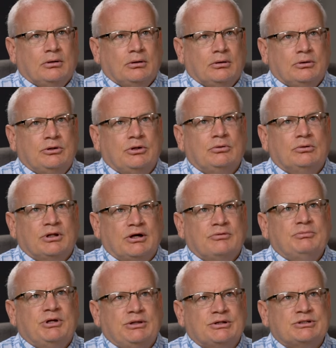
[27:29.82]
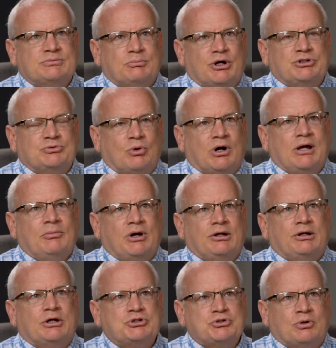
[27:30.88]
You love me this much. Why am I
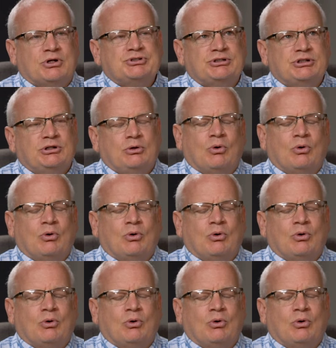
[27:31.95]
not trusting you?